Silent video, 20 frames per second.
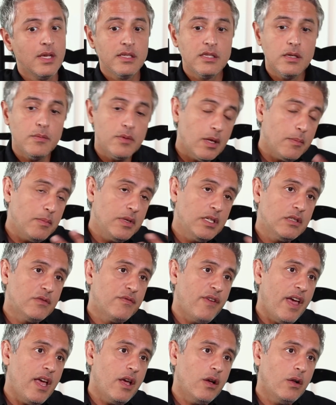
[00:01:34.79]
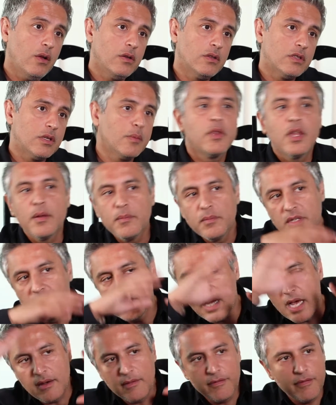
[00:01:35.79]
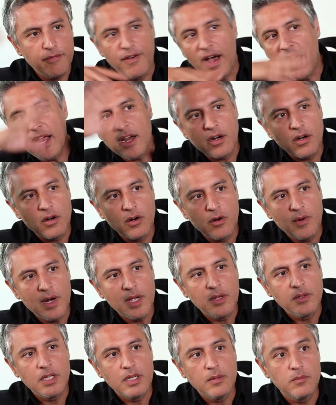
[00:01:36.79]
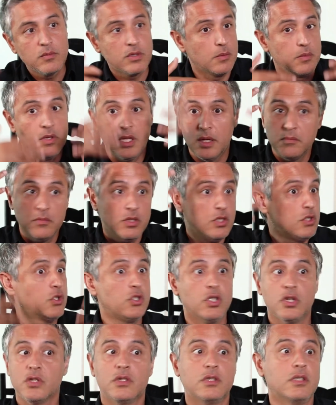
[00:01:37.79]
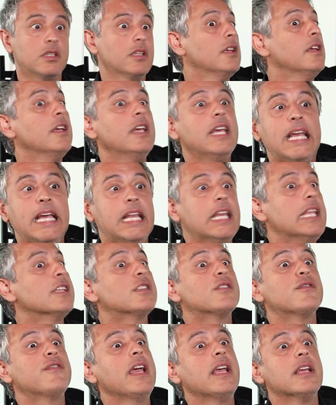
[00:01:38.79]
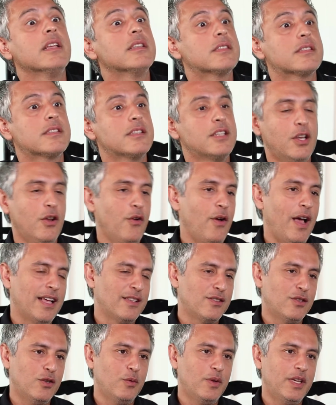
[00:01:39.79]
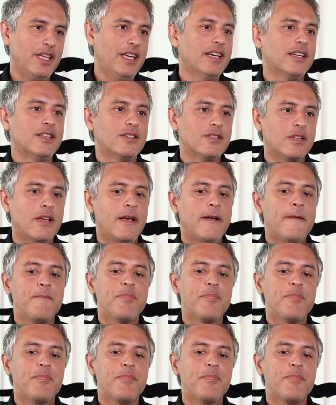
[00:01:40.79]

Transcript: Some of them he's veiled. Some of them he's got fire around him. Some of them he's just in his face, as who he is.